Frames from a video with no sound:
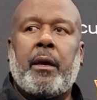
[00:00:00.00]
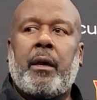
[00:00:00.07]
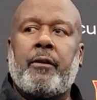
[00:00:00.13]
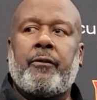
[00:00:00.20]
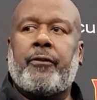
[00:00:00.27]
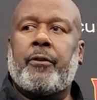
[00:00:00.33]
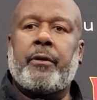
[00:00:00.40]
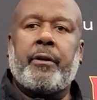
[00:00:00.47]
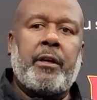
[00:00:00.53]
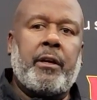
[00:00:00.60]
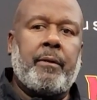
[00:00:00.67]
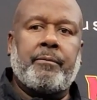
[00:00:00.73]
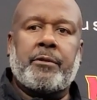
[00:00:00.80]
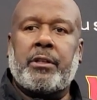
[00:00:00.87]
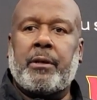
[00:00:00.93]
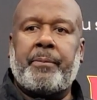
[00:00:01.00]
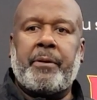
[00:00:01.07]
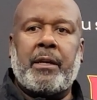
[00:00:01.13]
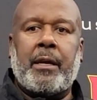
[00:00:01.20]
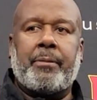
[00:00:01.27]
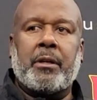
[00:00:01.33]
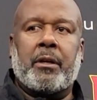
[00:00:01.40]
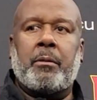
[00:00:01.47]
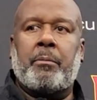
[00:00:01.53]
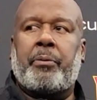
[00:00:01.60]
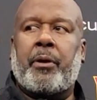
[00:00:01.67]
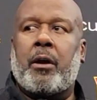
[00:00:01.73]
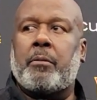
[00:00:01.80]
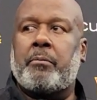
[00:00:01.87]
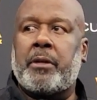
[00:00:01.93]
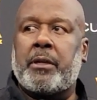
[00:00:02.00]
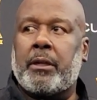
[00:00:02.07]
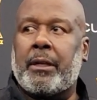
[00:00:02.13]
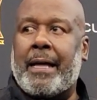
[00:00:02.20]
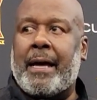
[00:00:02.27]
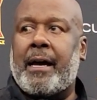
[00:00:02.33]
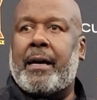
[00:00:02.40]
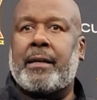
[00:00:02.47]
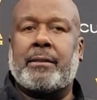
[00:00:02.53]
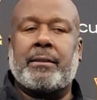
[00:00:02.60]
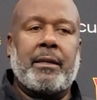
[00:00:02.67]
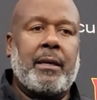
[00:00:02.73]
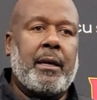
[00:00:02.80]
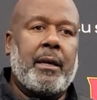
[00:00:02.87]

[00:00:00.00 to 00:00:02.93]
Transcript: And for him to be able to compartmentalize